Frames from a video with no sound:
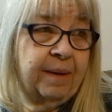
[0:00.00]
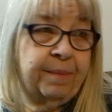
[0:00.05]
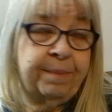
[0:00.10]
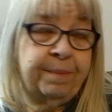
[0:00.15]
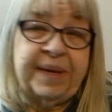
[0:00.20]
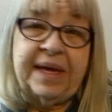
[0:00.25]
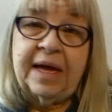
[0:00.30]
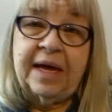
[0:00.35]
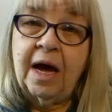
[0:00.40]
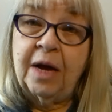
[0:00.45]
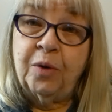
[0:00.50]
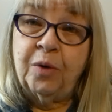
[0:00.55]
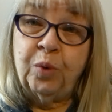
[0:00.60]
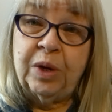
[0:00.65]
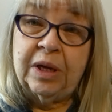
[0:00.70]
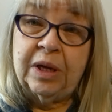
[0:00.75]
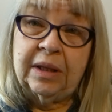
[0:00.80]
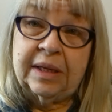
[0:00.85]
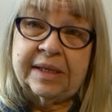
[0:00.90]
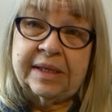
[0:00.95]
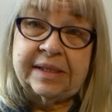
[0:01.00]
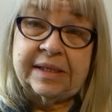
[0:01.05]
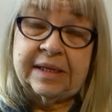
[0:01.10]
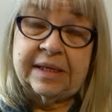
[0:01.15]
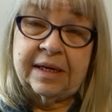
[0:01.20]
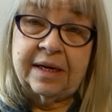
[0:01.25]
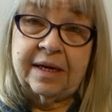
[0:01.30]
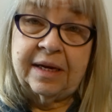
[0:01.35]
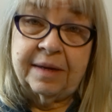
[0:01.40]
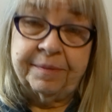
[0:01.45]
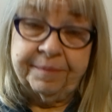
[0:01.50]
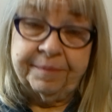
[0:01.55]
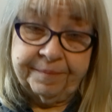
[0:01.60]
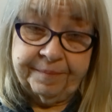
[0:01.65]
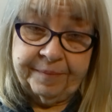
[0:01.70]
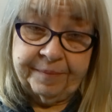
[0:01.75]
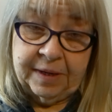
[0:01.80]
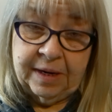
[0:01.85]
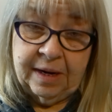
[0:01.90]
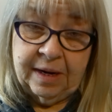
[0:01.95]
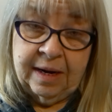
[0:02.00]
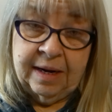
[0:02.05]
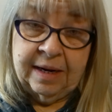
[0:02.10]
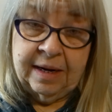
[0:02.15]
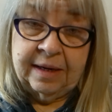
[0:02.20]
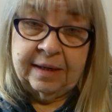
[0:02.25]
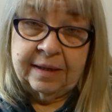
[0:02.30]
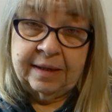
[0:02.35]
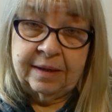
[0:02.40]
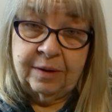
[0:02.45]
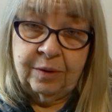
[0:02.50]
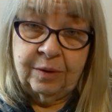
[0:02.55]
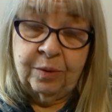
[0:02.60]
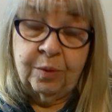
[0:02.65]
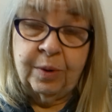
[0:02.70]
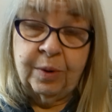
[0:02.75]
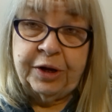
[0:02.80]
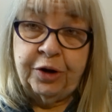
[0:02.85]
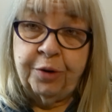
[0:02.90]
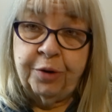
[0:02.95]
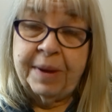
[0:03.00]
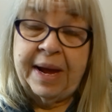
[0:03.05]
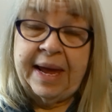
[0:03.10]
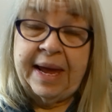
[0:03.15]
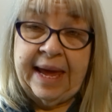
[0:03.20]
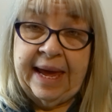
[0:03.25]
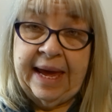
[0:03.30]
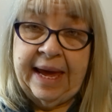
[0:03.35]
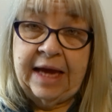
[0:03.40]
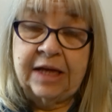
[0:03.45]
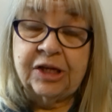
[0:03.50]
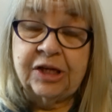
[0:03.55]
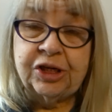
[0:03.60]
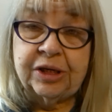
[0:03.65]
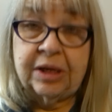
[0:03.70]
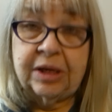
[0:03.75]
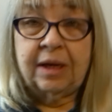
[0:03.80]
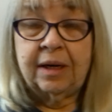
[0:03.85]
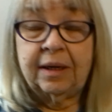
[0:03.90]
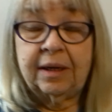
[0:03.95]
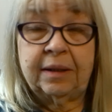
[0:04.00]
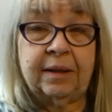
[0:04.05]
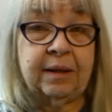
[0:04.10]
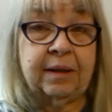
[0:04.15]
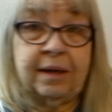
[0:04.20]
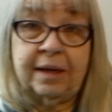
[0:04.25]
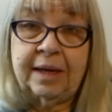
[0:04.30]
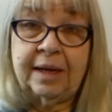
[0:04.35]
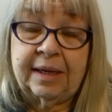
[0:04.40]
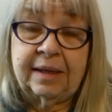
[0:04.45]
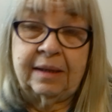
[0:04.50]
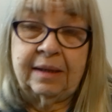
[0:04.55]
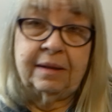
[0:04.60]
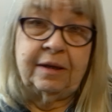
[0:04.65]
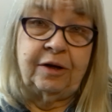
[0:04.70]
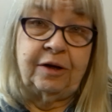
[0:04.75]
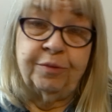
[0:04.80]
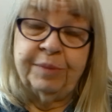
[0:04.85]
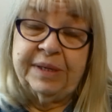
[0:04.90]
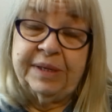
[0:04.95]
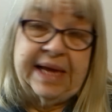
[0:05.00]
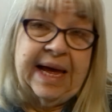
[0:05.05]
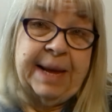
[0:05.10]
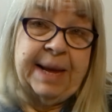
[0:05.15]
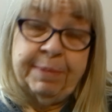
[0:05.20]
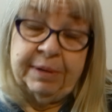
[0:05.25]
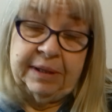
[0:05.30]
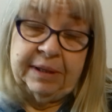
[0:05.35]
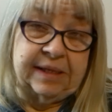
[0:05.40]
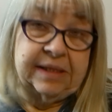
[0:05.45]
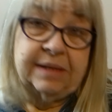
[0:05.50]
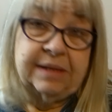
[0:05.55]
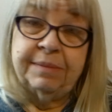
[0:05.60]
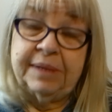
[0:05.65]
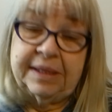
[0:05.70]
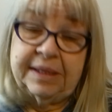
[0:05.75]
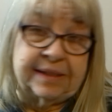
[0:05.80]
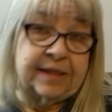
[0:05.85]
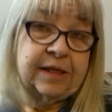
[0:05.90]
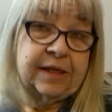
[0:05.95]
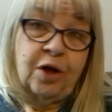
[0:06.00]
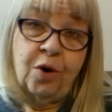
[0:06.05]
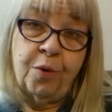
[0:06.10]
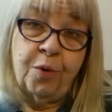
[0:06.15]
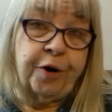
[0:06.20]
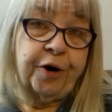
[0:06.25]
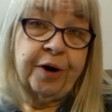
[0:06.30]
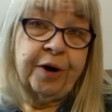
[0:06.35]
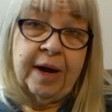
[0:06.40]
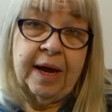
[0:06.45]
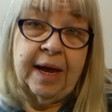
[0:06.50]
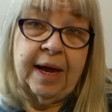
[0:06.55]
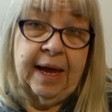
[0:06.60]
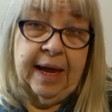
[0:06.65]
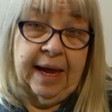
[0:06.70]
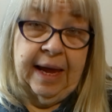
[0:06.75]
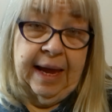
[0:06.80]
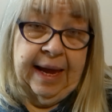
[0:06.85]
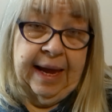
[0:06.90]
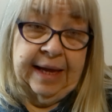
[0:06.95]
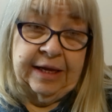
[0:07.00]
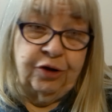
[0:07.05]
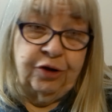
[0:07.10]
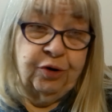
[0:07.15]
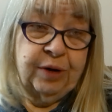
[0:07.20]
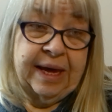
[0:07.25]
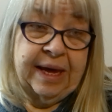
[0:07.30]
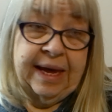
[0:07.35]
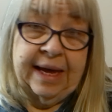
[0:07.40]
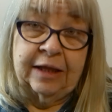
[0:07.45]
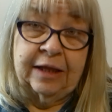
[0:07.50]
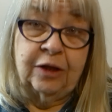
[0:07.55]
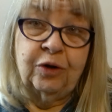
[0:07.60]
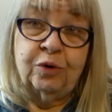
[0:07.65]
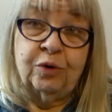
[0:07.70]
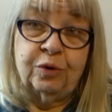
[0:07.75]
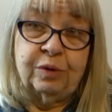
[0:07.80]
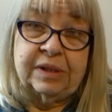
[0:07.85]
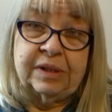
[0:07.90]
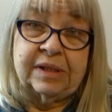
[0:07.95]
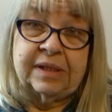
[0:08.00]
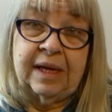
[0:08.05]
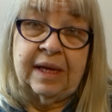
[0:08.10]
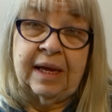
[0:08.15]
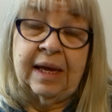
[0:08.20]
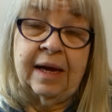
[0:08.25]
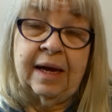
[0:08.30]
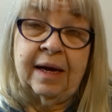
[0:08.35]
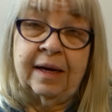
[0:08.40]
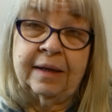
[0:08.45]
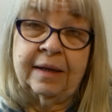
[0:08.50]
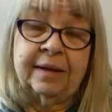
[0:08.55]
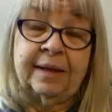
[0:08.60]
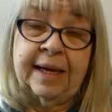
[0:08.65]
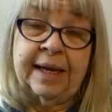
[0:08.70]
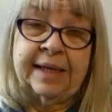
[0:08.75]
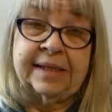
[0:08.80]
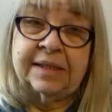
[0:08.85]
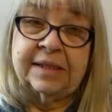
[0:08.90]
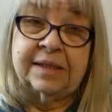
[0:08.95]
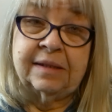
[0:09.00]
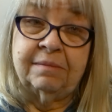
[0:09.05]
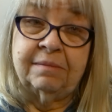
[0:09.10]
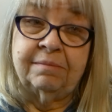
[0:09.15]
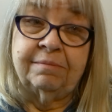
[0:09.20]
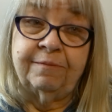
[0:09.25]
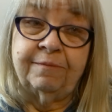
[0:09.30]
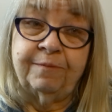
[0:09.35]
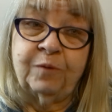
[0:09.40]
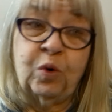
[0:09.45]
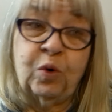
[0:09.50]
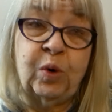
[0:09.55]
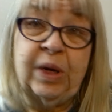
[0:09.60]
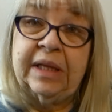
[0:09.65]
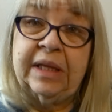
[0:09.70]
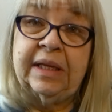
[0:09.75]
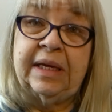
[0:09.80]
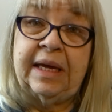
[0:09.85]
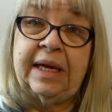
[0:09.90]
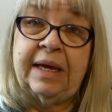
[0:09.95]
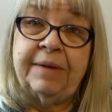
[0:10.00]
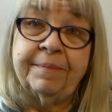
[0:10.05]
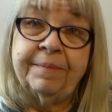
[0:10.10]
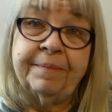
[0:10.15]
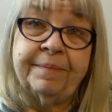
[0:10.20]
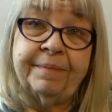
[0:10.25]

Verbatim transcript: being unrealistic. When you're my age, your metabolism is slower, and you can't lose as quickly